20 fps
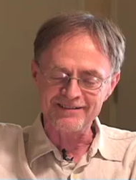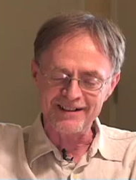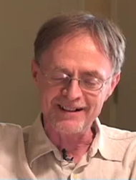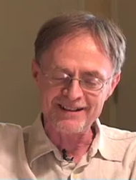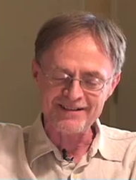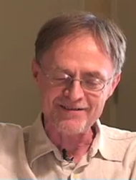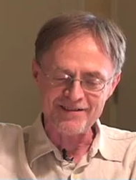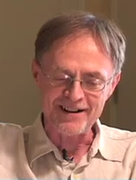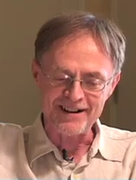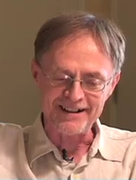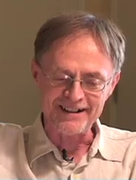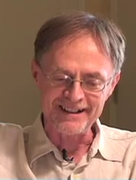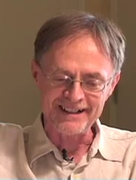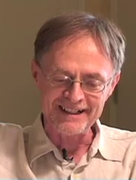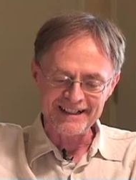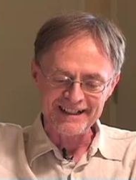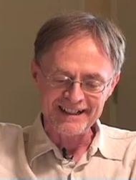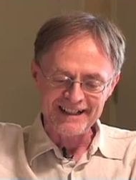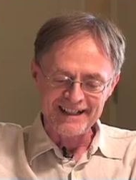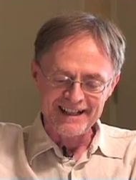That's right.
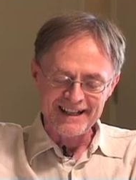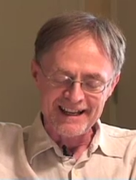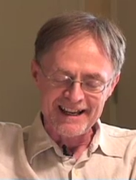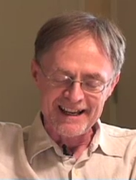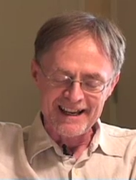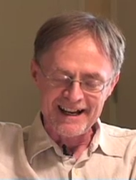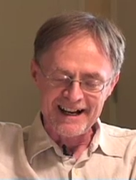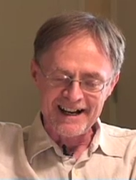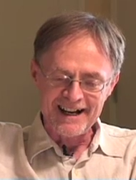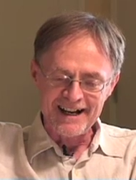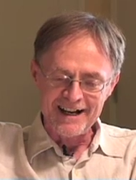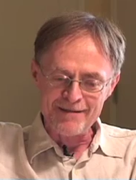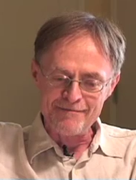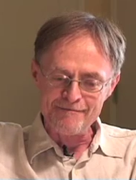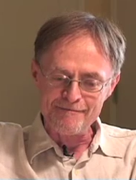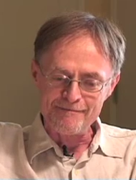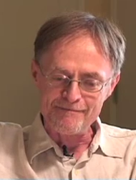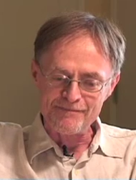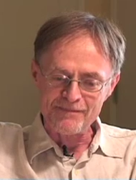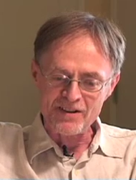
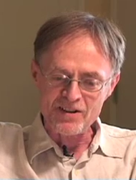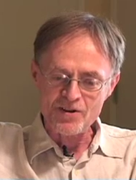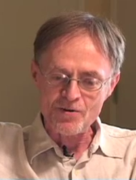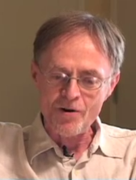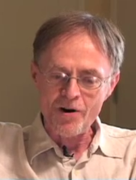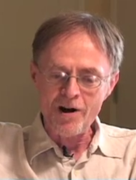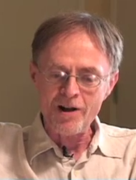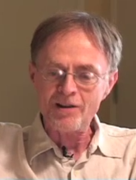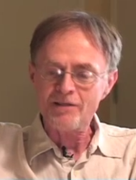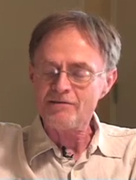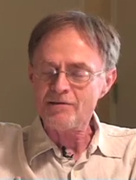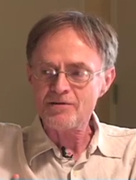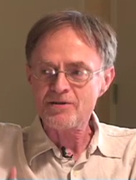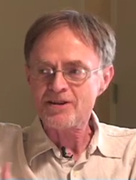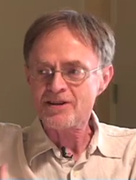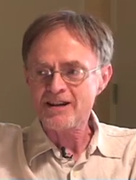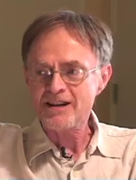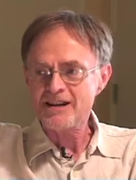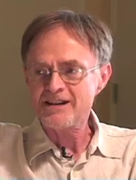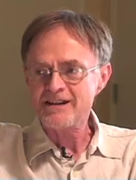Um, so all of
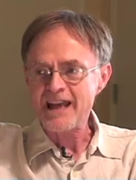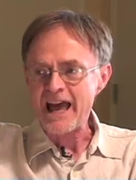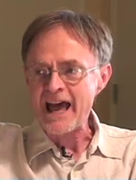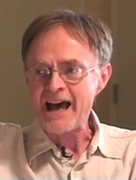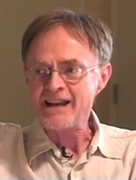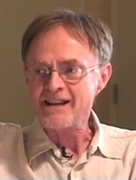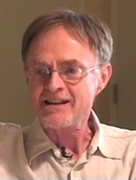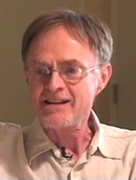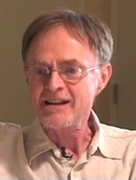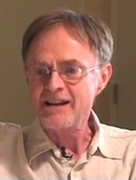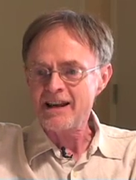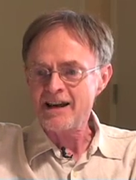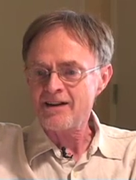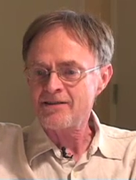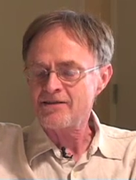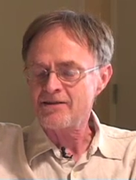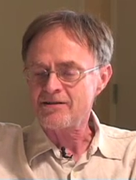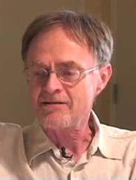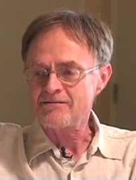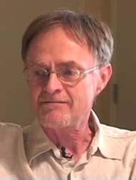those things added
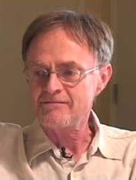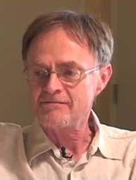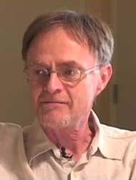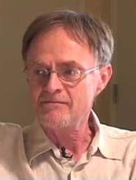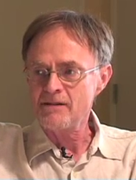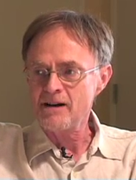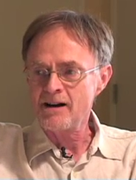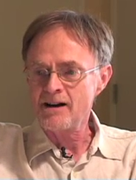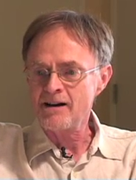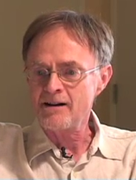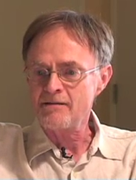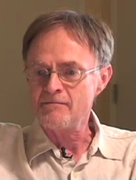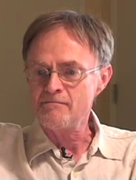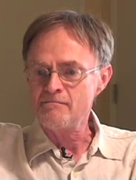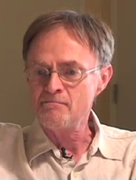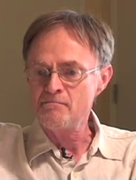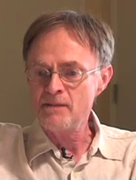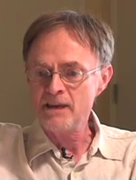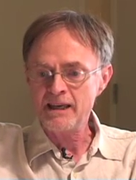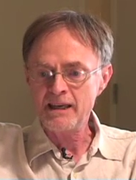together uh,
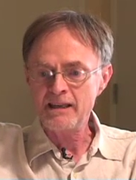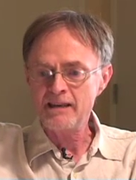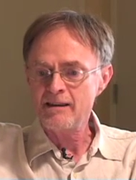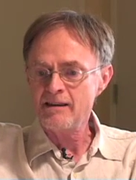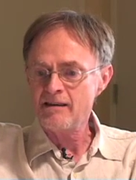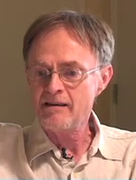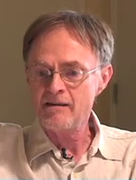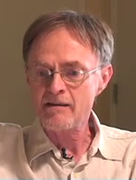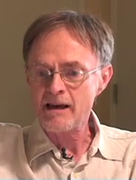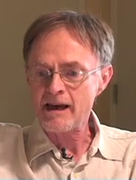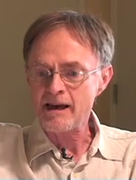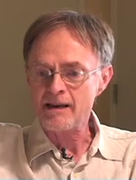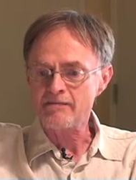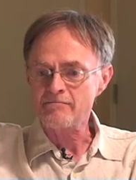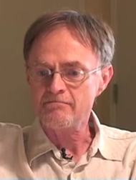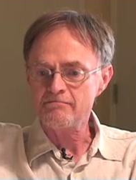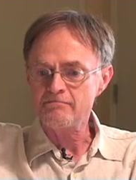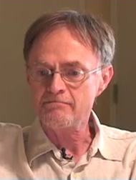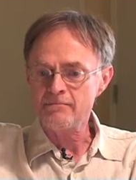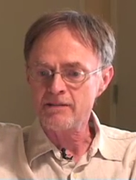mean that
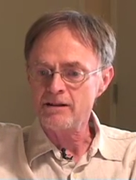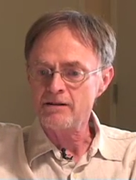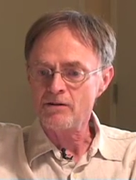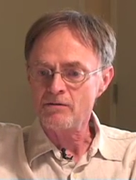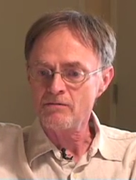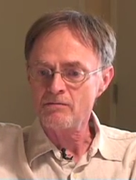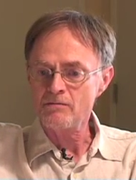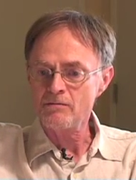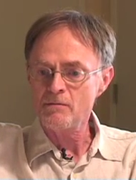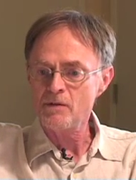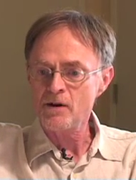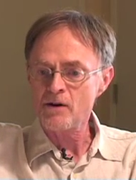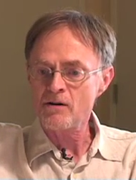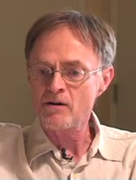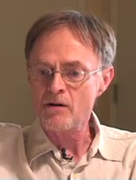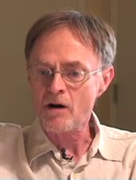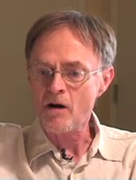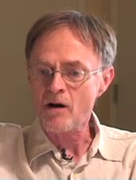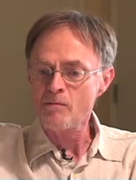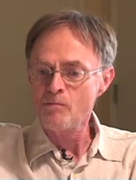you know,
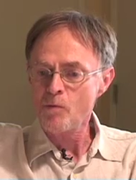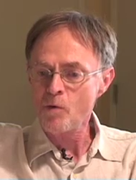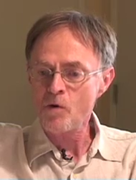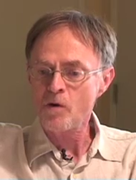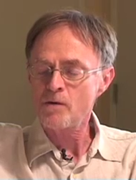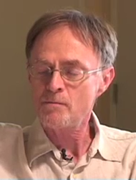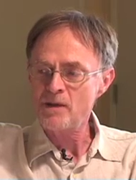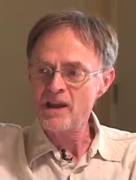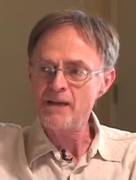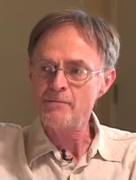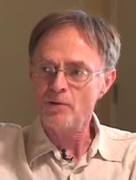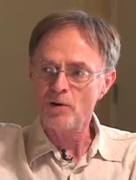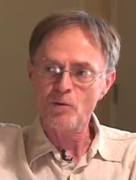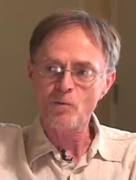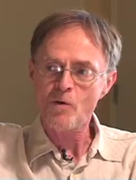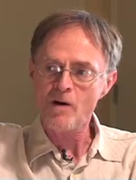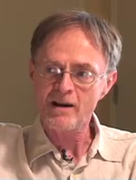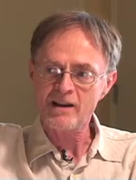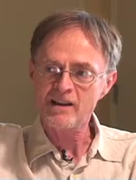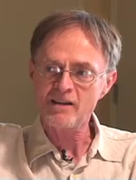there are more people
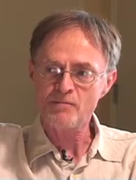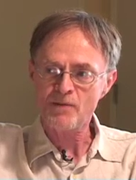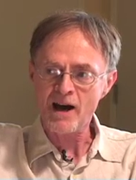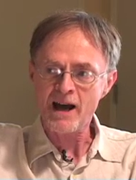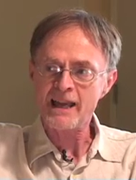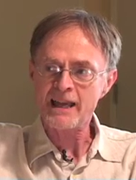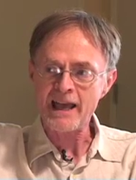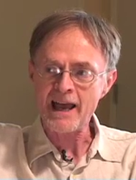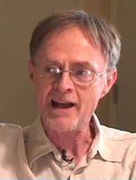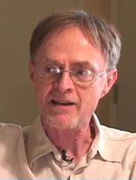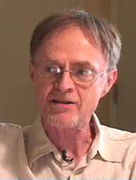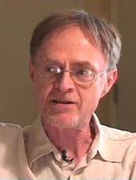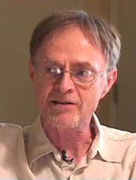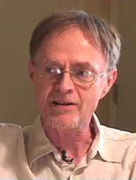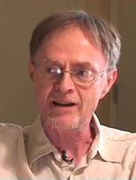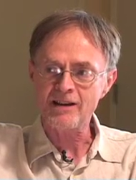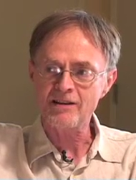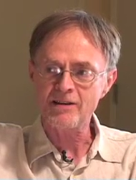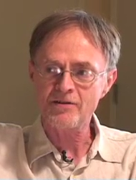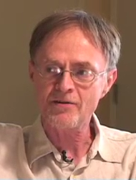wanting to buy
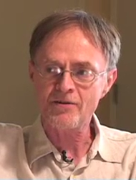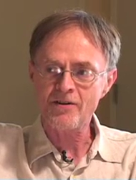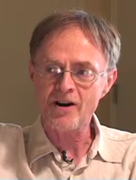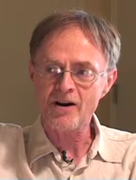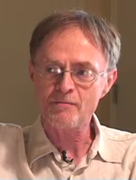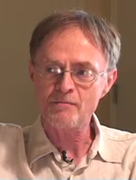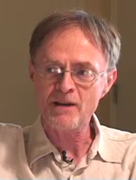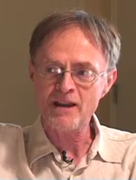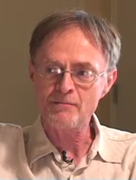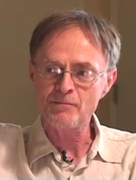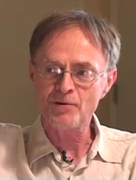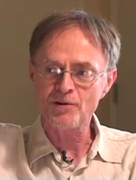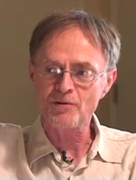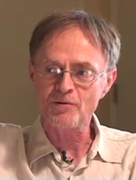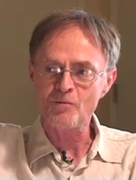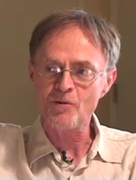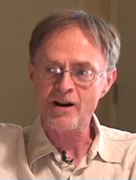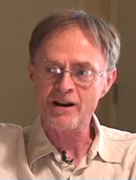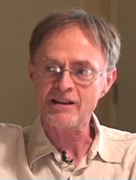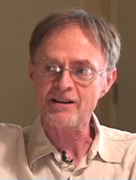gasoline than there are
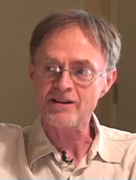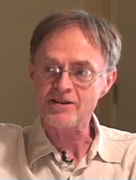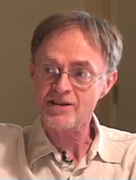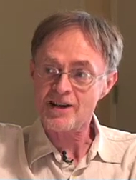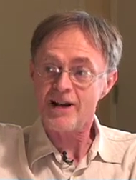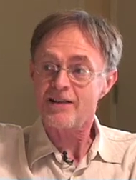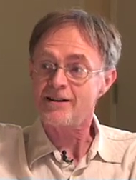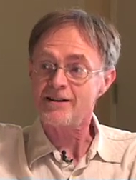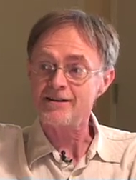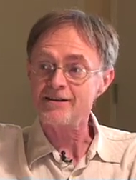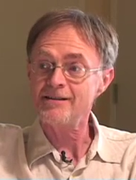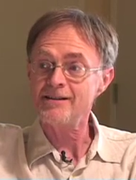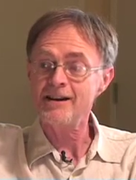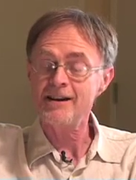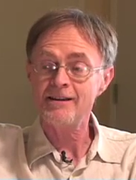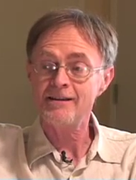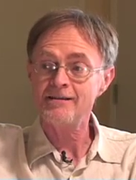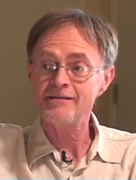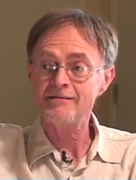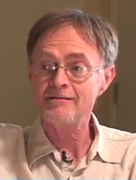people wanting to sell it,
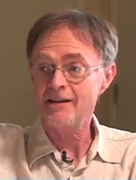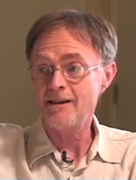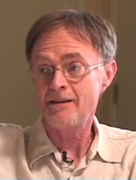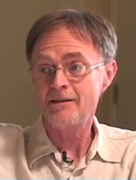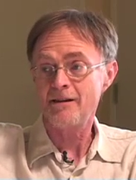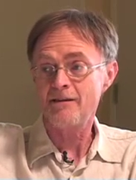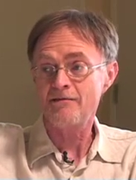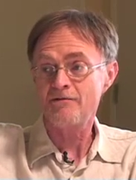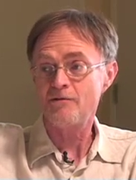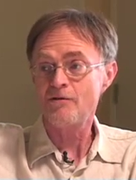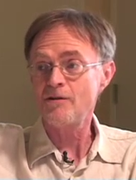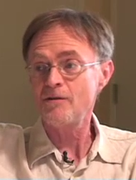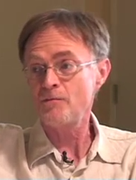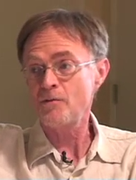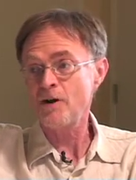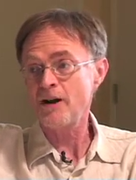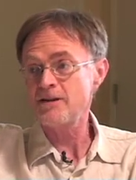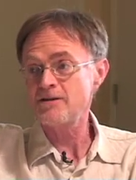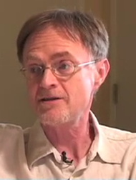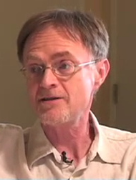and, and therefore
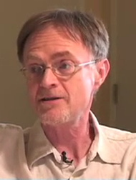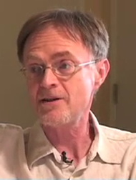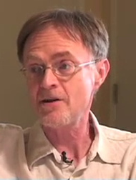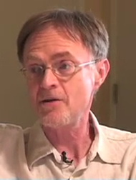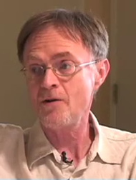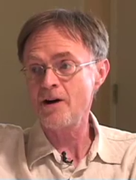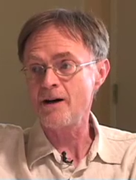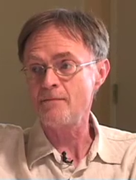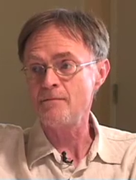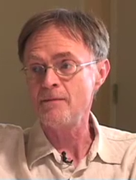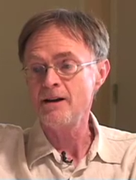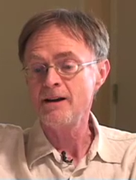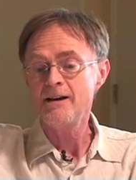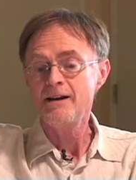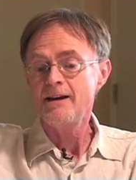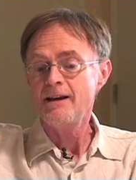prices go up.